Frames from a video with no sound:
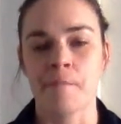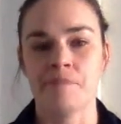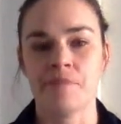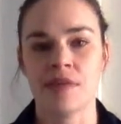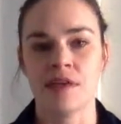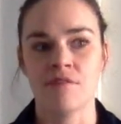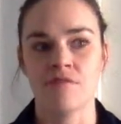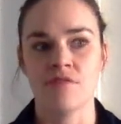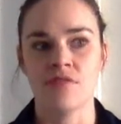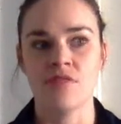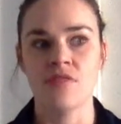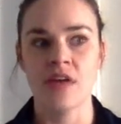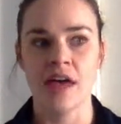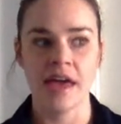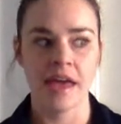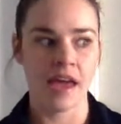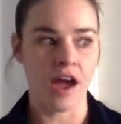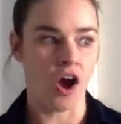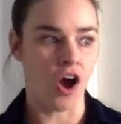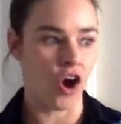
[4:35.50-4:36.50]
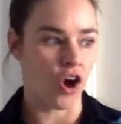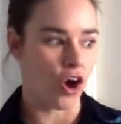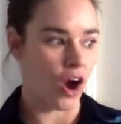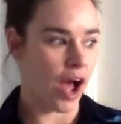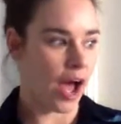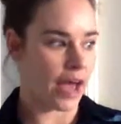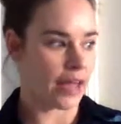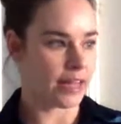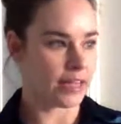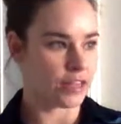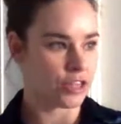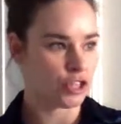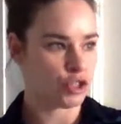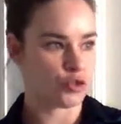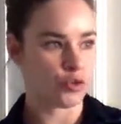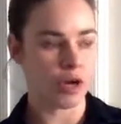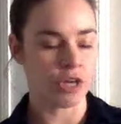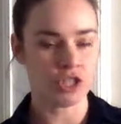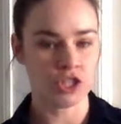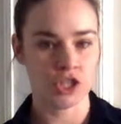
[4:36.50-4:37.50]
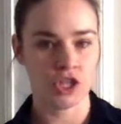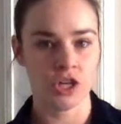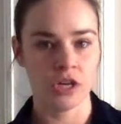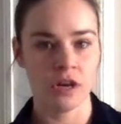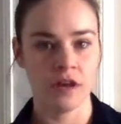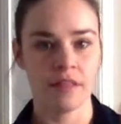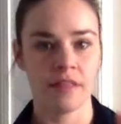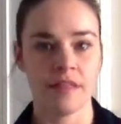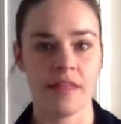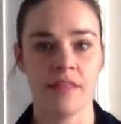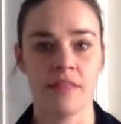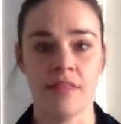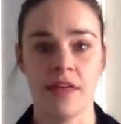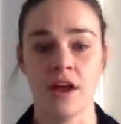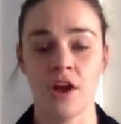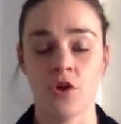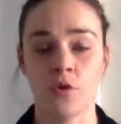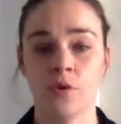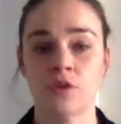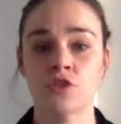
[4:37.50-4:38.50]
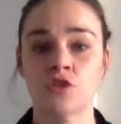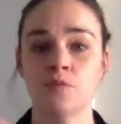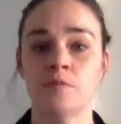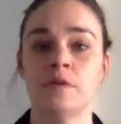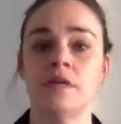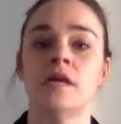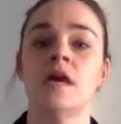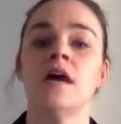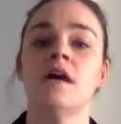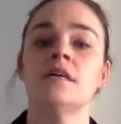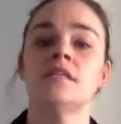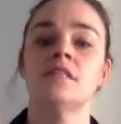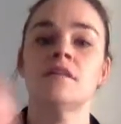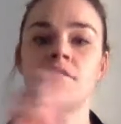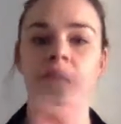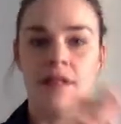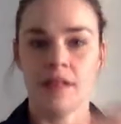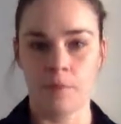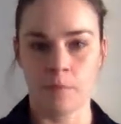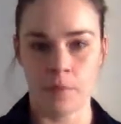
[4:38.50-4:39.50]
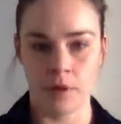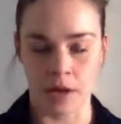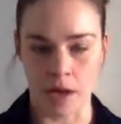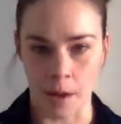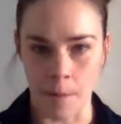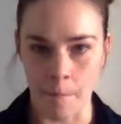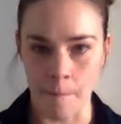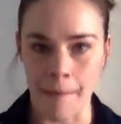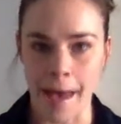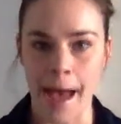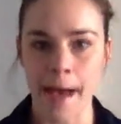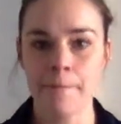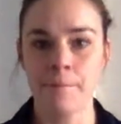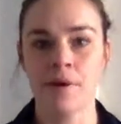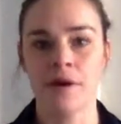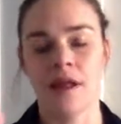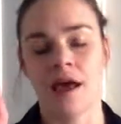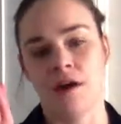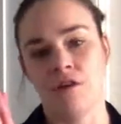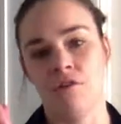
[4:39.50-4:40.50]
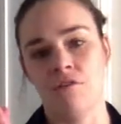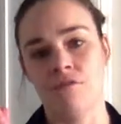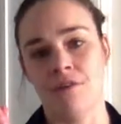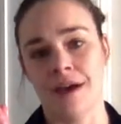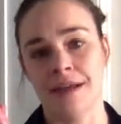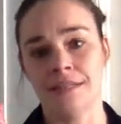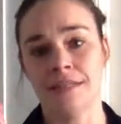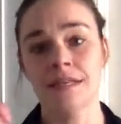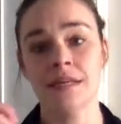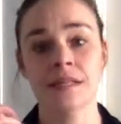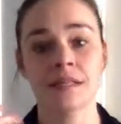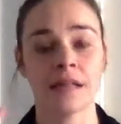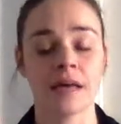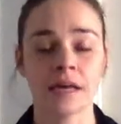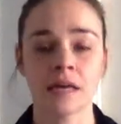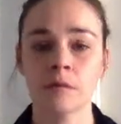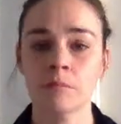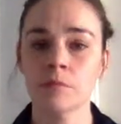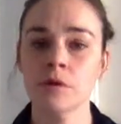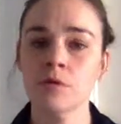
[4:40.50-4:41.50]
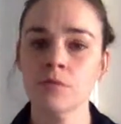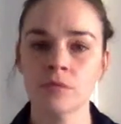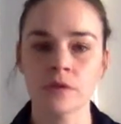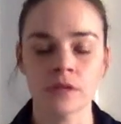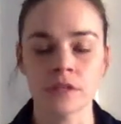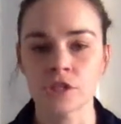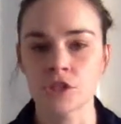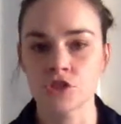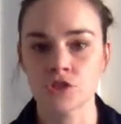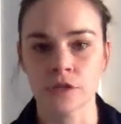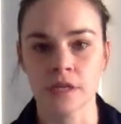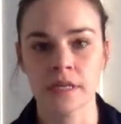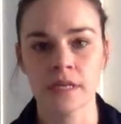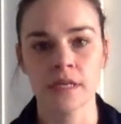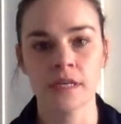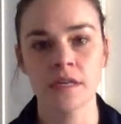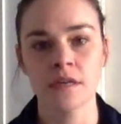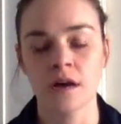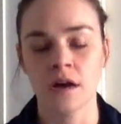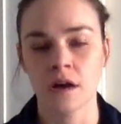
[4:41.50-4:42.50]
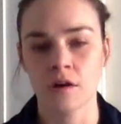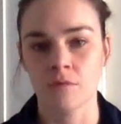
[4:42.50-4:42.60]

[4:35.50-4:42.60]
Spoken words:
If they are hiding the treasure, then they are going to be developing a map on how to find it, and that can be really tricky,